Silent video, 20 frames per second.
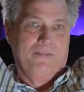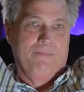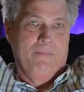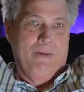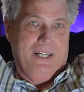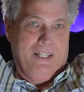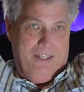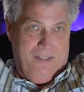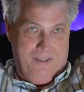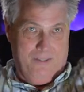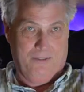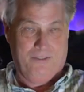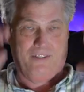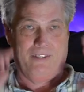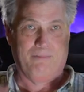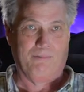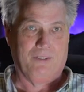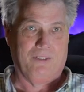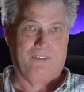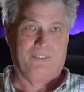make it go
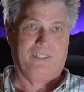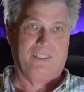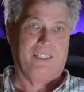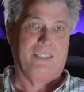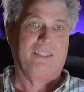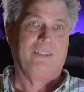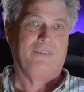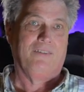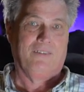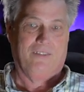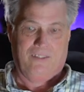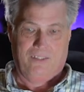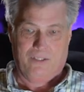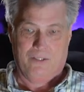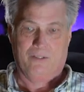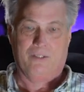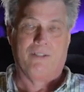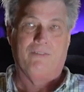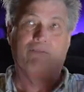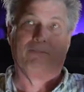seamlessly
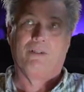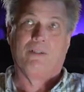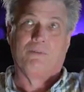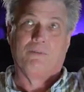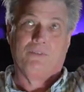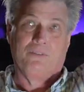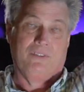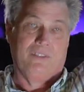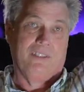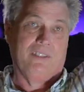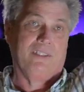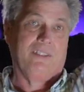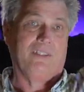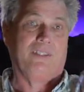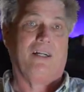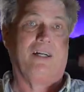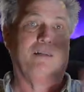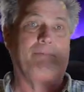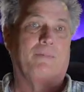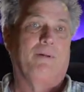lower frequency to
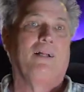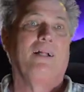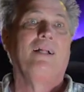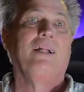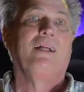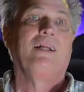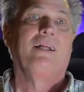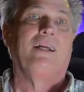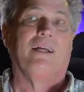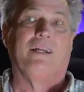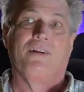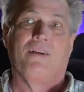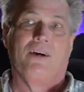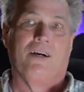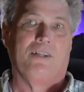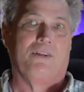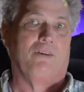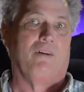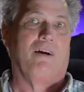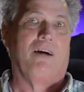top and
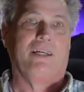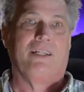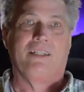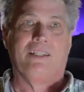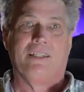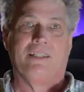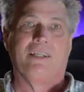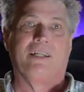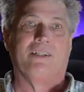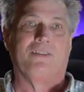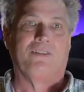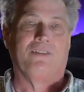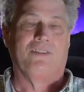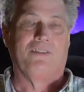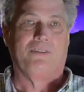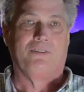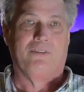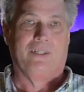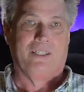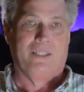not draw any
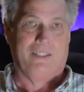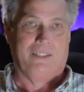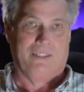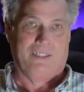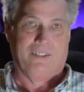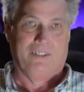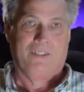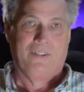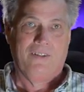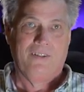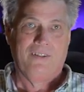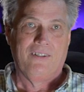attention to anything.